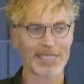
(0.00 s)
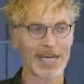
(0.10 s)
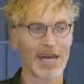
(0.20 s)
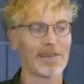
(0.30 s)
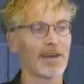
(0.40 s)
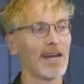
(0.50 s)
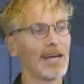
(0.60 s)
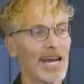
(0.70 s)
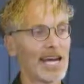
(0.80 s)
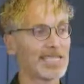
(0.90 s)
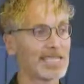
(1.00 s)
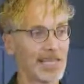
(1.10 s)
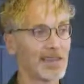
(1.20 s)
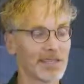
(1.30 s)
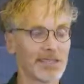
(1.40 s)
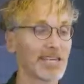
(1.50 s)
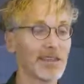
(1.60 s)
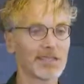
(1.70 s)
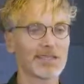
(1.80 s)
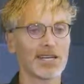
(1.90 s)
together and
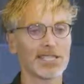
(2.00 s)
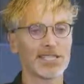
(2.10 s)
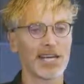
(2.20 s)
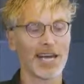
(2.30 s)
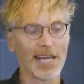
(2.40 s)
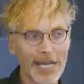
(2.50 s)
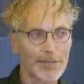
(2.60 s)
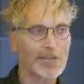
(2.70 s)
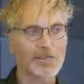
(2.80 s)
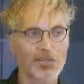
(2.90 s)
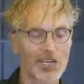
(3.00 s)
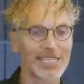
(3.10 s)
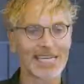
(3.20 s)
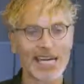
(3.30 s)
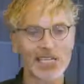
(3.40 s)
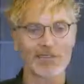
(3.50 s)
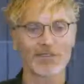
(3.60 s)
synthesized it and had a bit of an ideation,